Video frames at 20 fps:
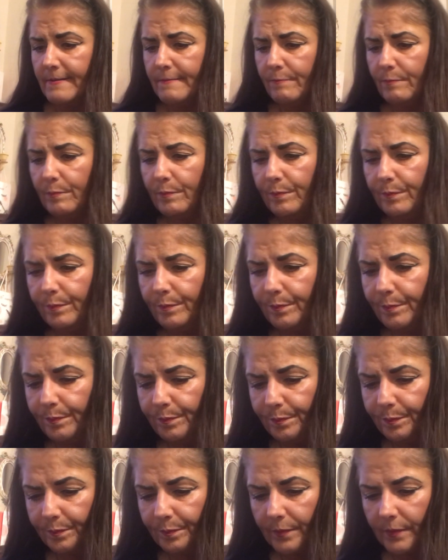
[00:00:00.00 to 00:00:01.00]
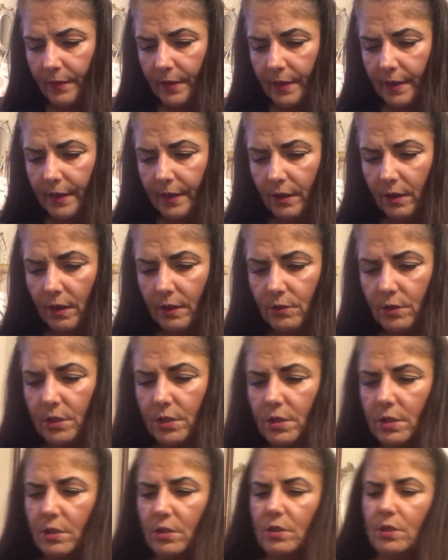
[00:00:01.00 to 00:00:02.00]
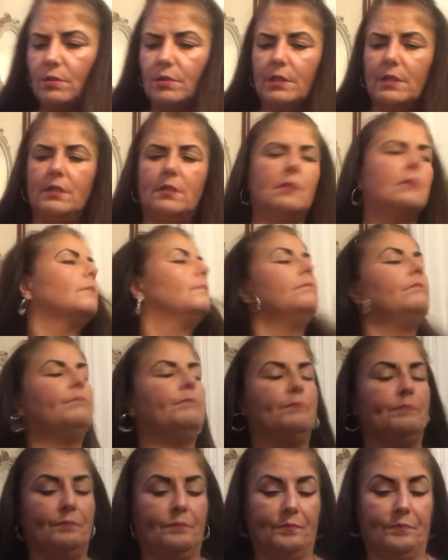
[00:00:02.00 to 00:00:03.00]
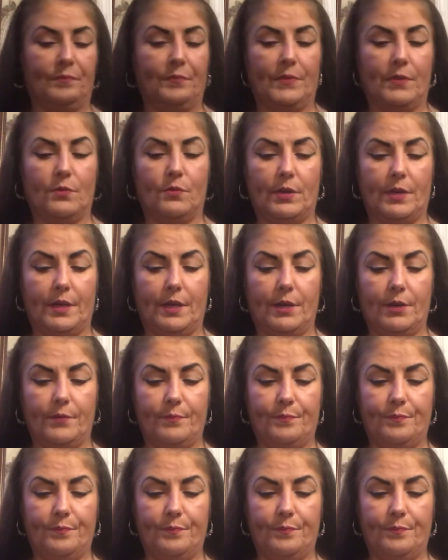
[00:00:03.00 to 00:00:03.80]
Here, I'll just use this right here.